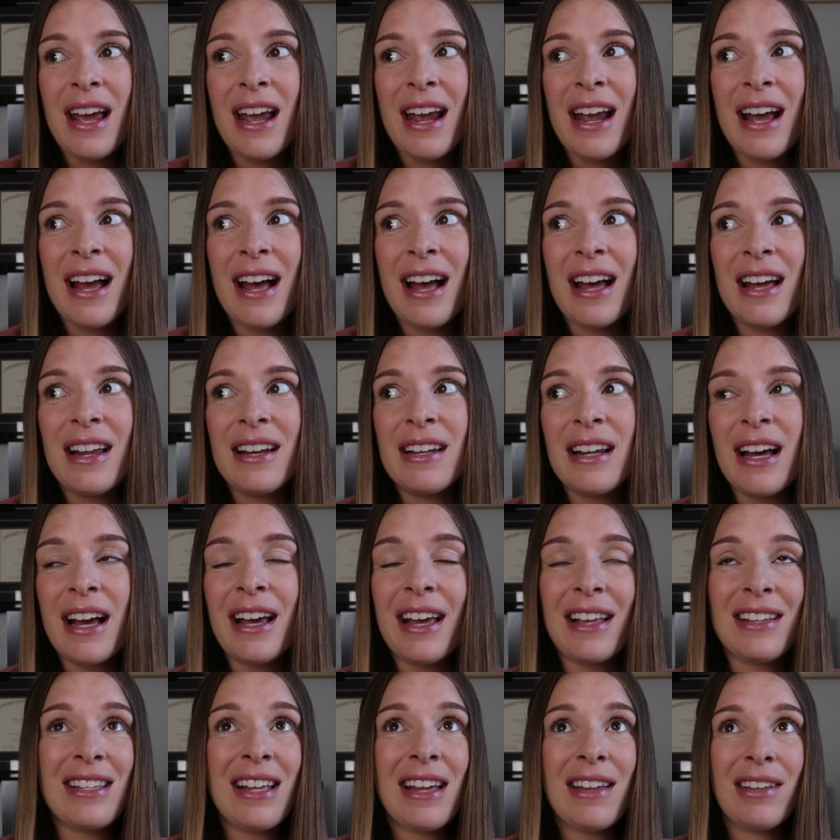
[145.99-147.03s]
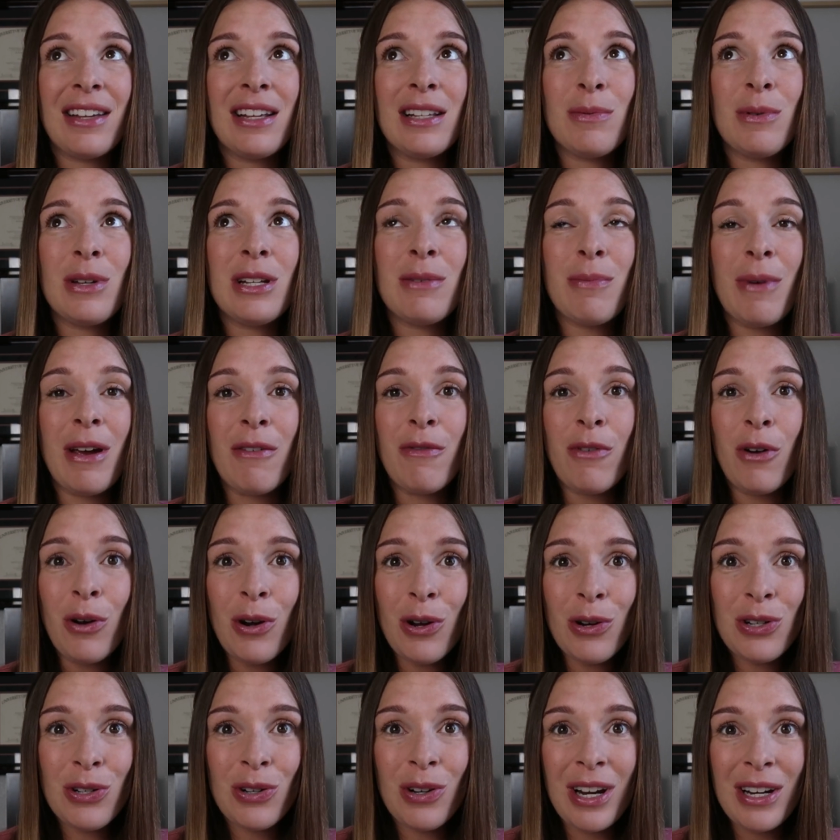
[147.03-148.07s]
And I guess that leads me to my
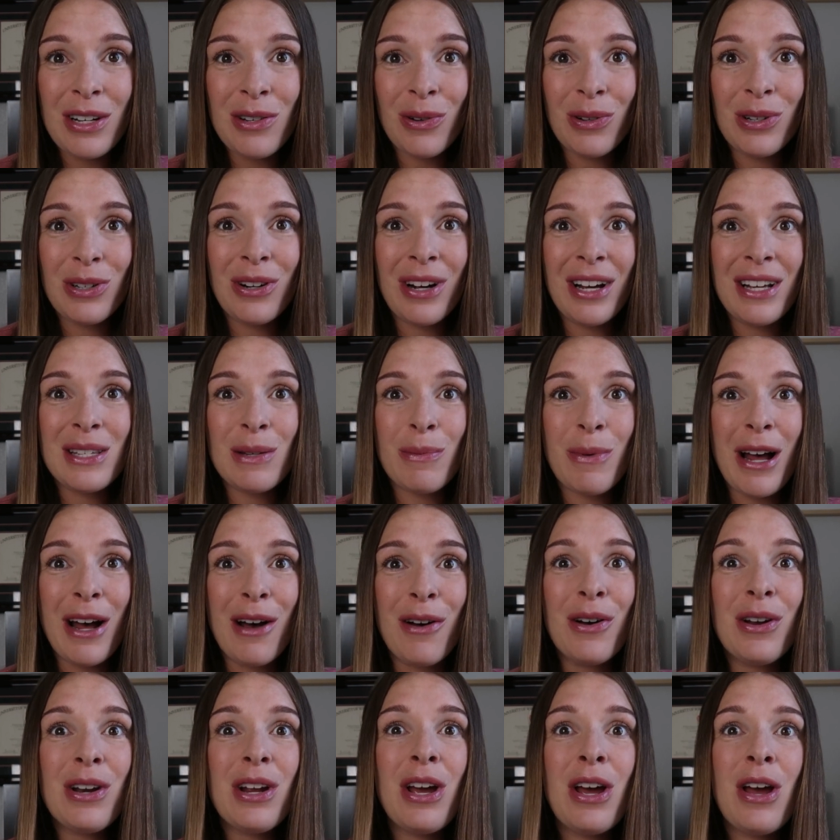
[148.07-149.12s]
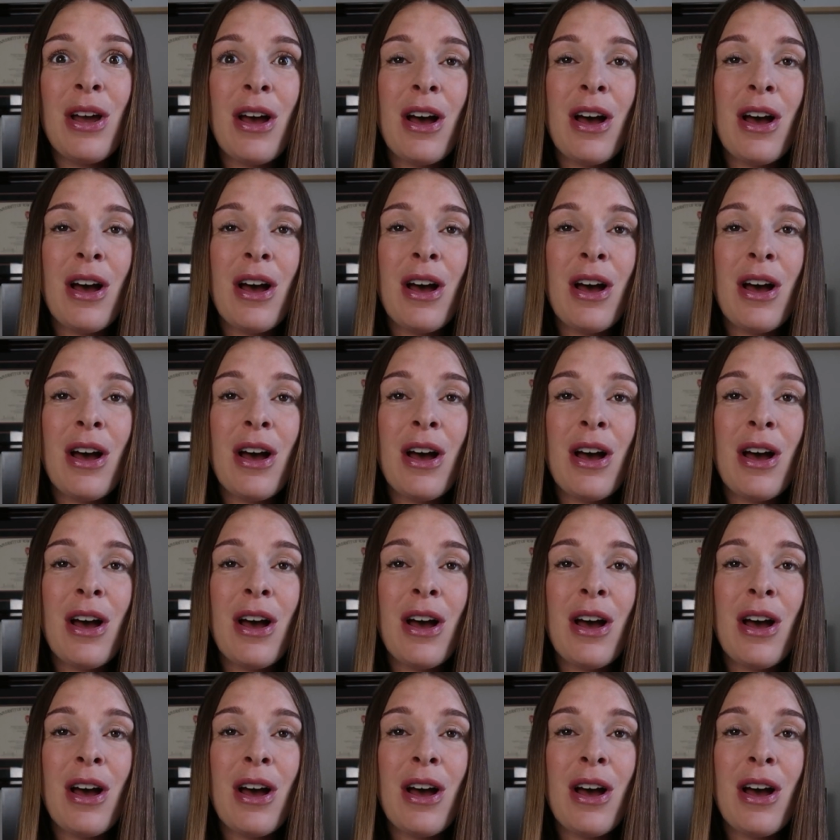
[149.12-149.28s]
photo shoot I told you guys about.